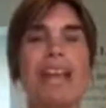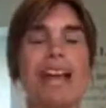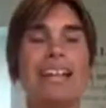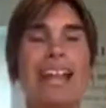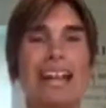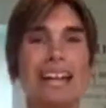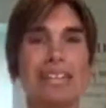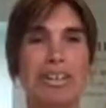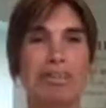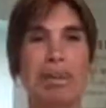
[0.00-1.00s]
yeah,
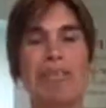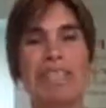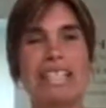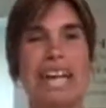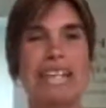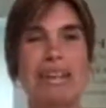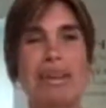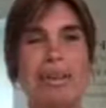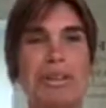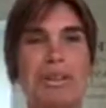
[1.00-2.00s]
got a bit of a tan
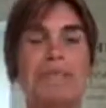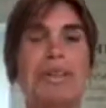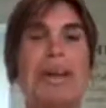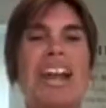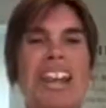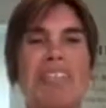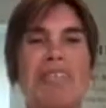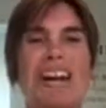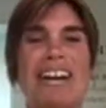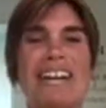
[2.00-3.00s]
going on, so I
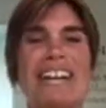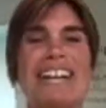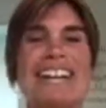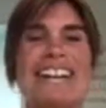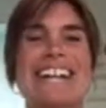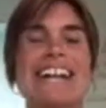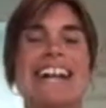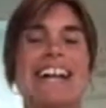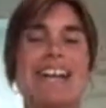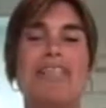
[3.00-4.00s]
love that.
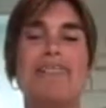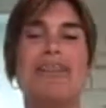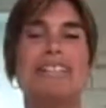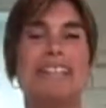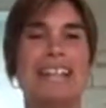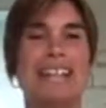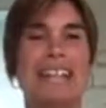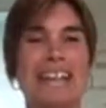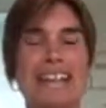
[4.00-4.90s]
I love my sun.